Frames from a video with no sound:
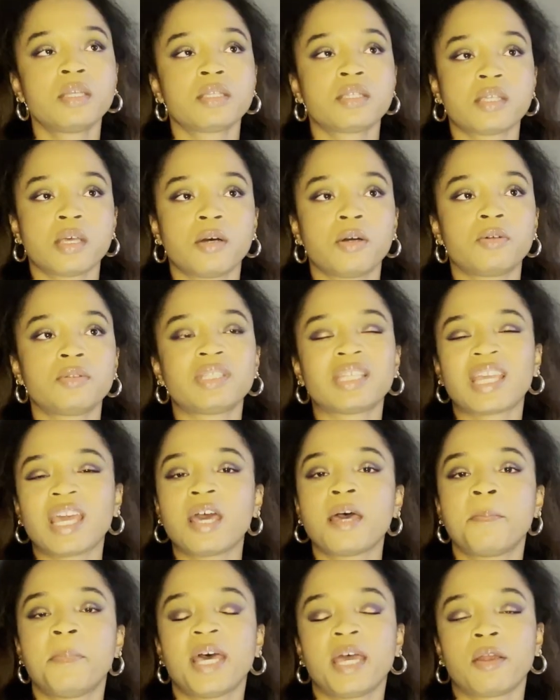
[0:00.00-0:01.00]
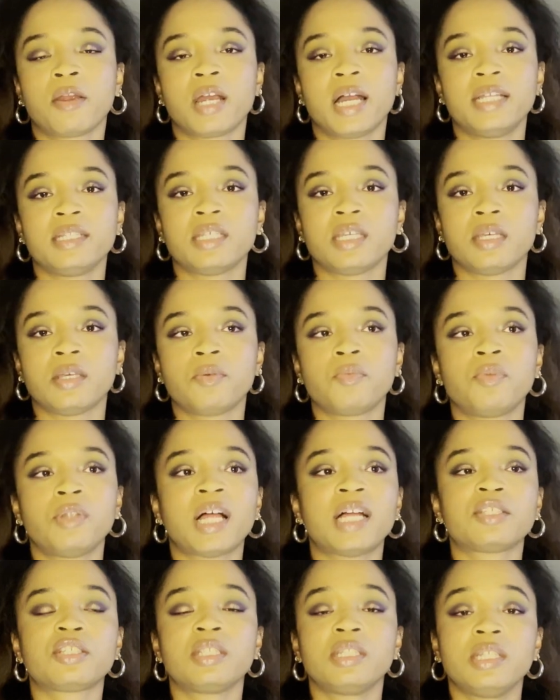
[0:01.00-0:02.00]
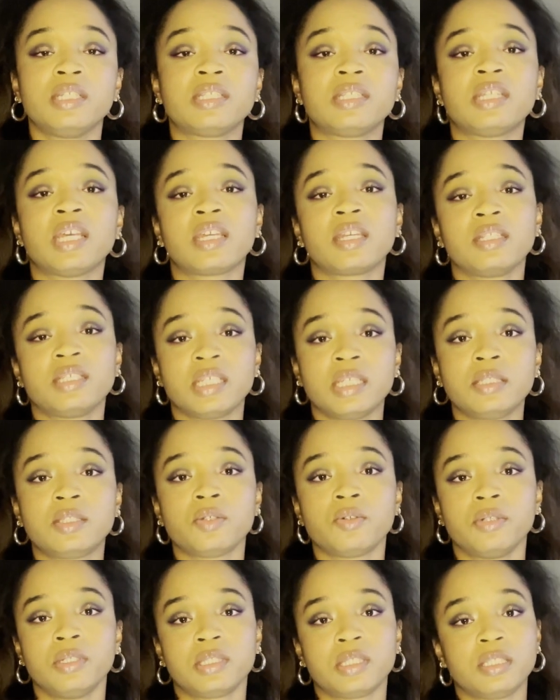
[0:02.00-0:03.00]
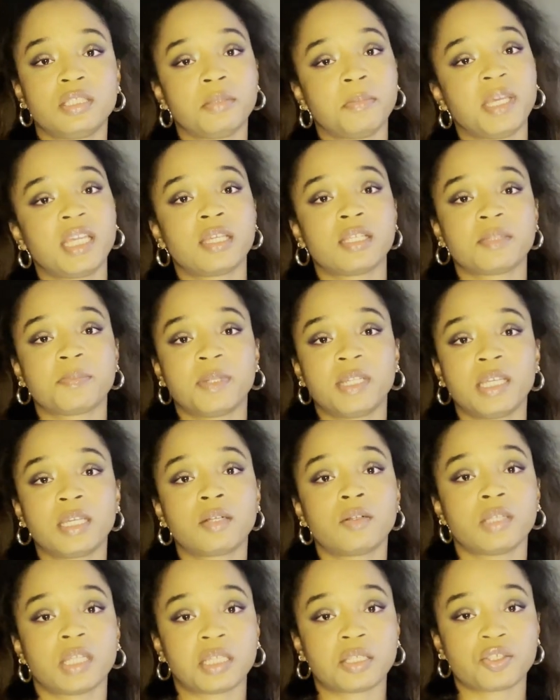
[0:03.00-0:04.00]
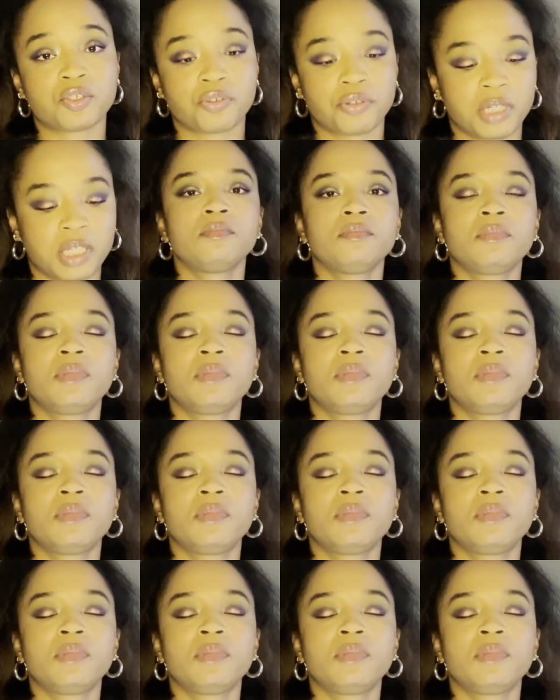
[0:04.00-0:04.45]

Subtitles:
So to get a better idea, we'll actually need to take a detour into Jamaica's political history.